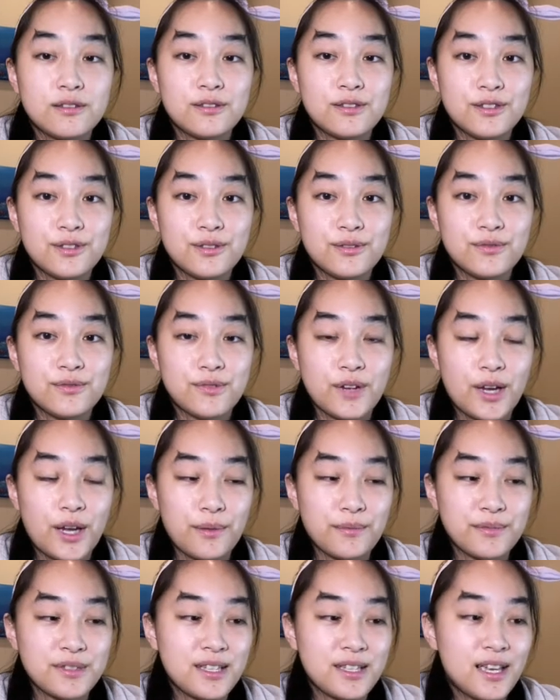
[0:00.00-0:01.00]
two
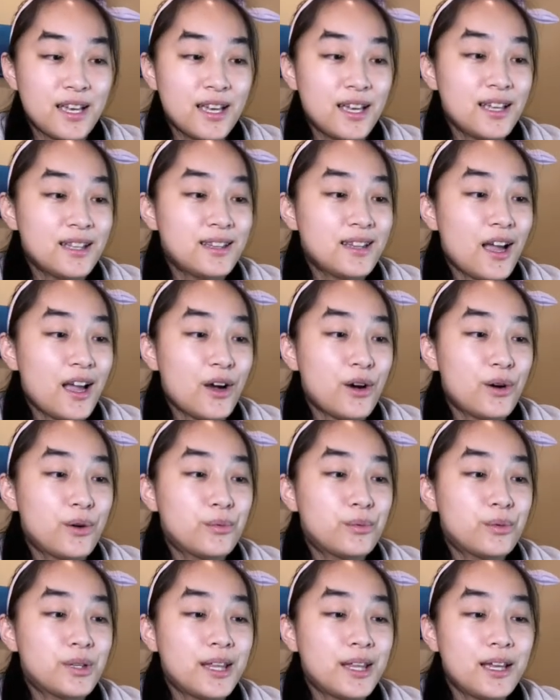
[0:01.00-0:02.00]
frames. Now
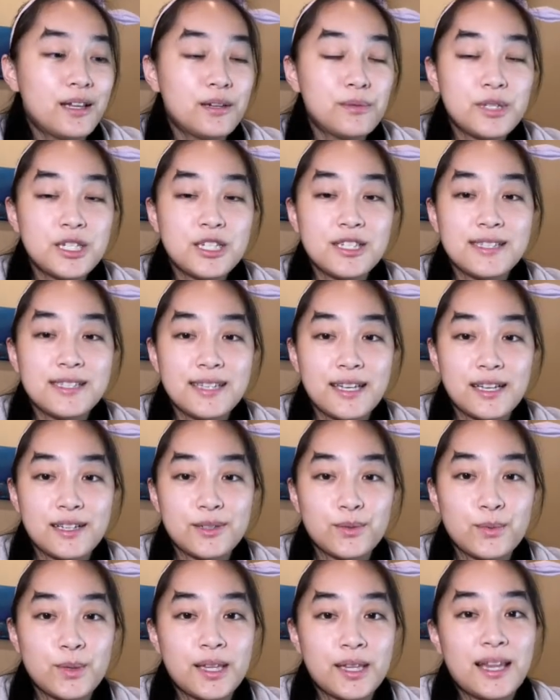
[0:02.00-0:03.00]
with animation
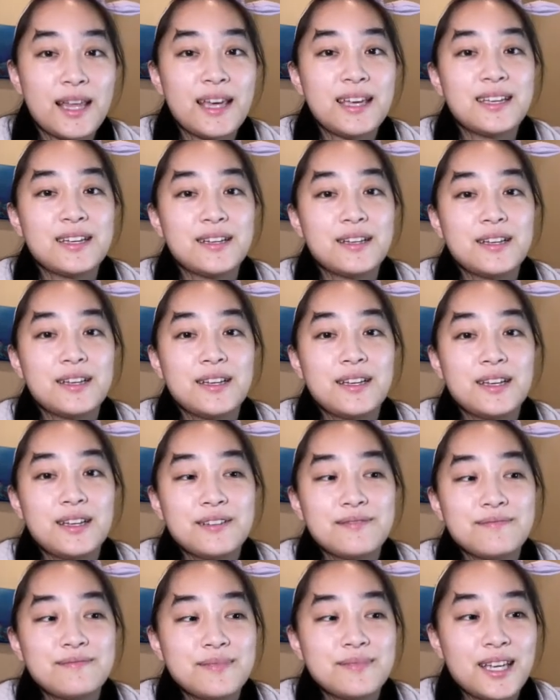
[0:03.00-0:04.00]
standard, we like
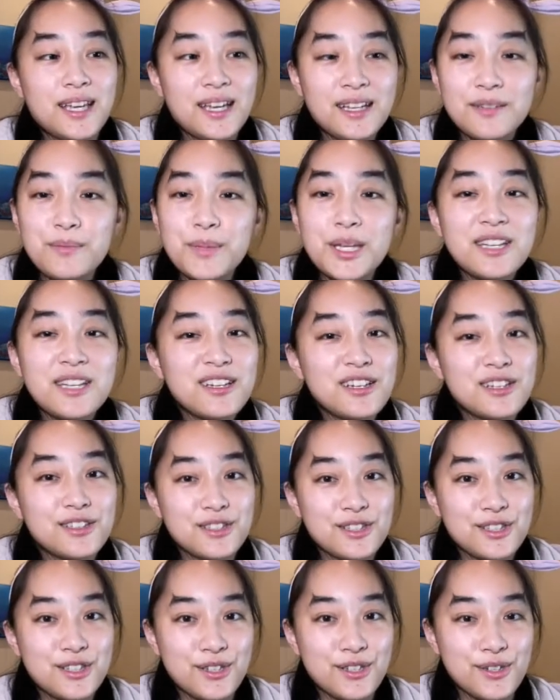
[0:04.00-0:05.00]
animating on
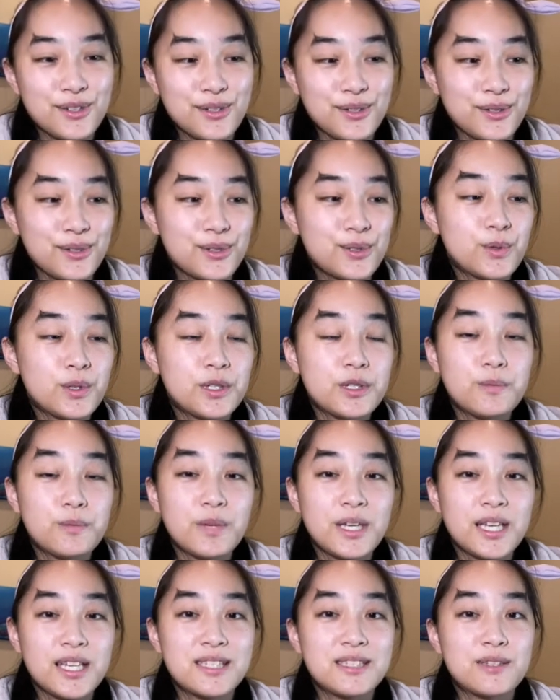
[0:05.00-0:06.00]
twos, which
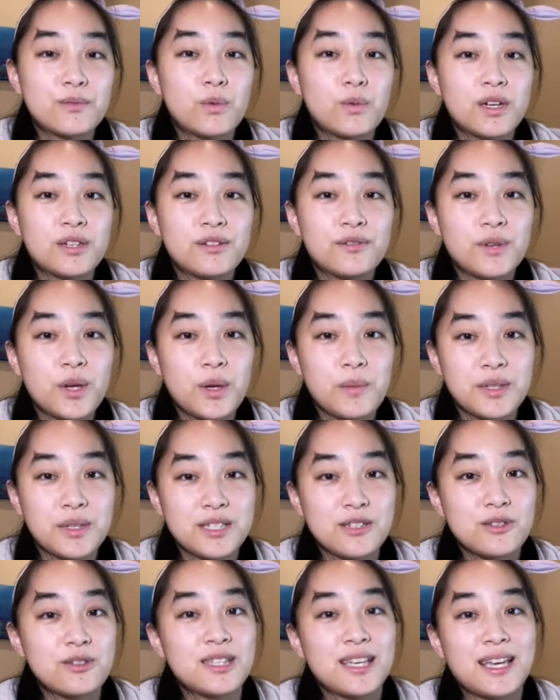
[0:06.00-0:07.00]
means one frame is
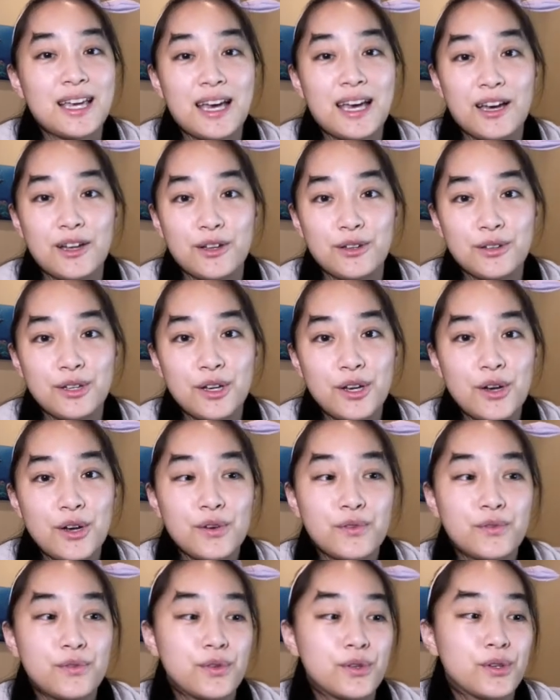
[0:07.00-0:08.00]
usually held
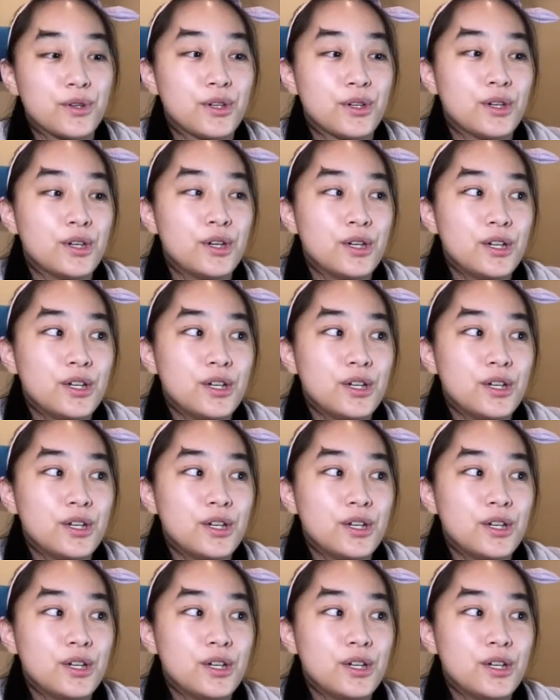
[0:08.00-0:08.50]
for